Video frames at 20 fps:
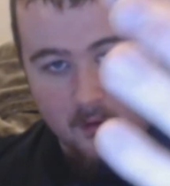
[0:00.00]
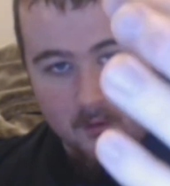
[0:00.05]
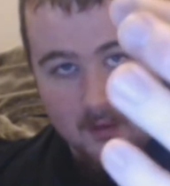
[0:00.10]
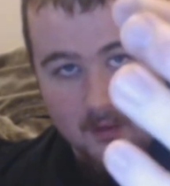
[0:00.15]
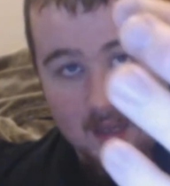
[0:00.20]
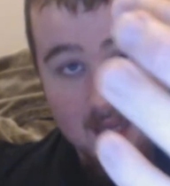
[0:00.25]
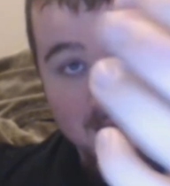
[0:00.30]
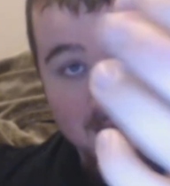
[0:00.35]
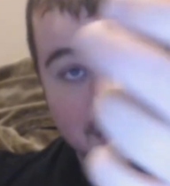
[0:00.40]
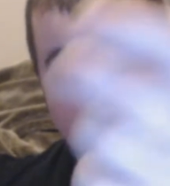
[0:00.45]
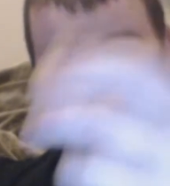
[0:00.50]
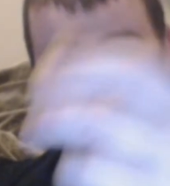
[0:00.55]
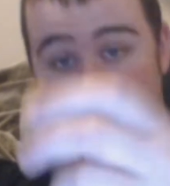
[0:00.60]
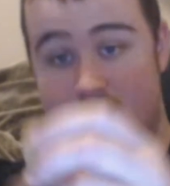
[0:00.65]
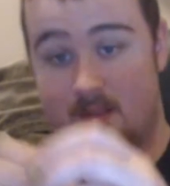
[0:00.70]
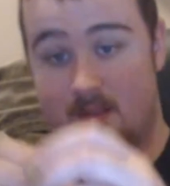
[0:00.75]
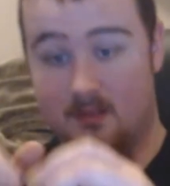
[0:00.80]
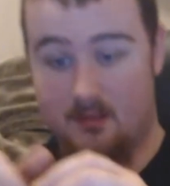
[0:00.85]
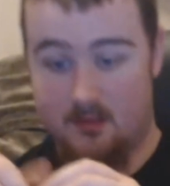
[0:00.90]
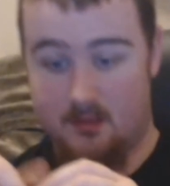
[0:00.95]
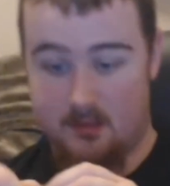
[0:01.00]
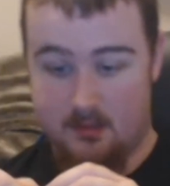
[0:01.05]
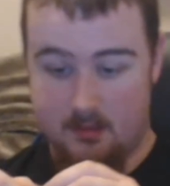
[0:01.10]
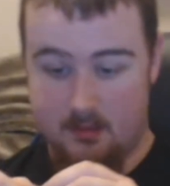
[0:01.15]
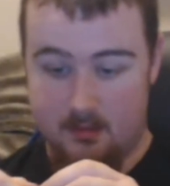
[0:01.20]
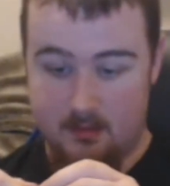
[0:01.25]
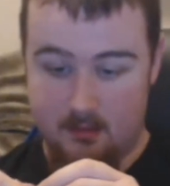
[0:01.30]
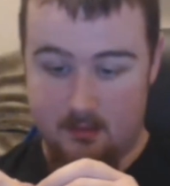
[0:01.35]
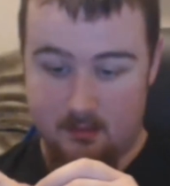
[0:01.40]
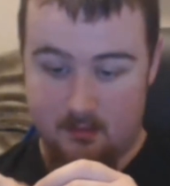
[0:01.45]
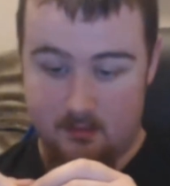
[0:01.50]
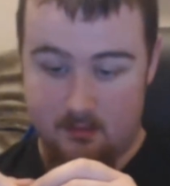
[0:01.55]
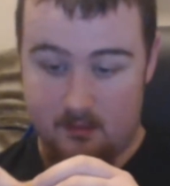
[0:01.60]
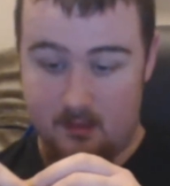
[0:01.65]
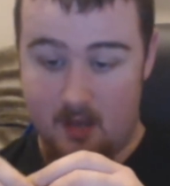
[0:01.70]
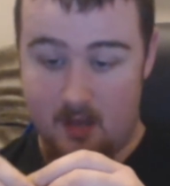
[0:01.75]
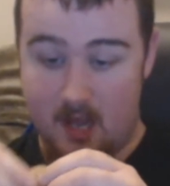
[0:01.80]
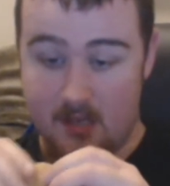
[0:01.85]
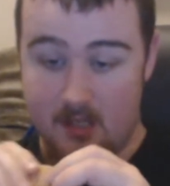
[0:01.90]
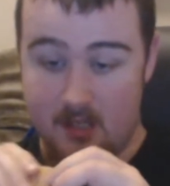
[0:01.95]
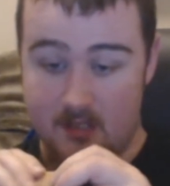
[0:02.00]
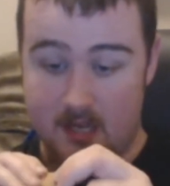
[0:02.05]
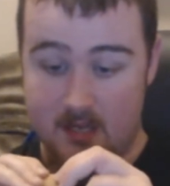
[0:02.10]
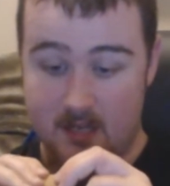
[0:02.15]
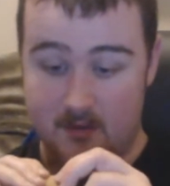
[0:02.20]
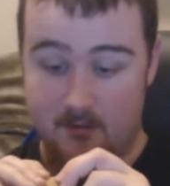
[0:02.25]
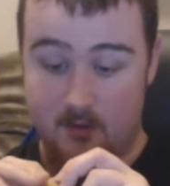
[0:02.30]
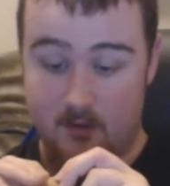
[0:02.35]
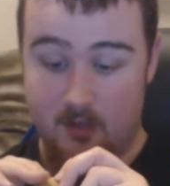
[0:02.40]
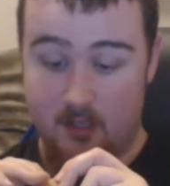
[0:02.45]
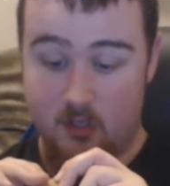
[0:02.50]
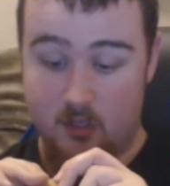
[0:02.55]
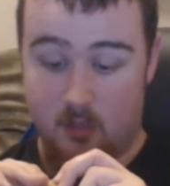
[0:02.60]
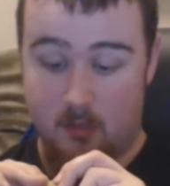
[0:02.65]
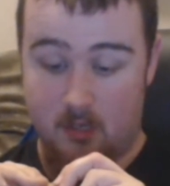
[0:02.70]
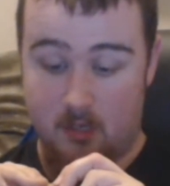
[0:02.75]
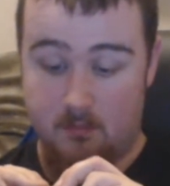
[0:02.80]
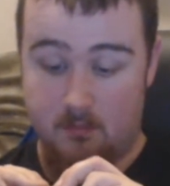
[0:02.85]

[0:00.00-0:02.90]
It does actually feel like shortbread.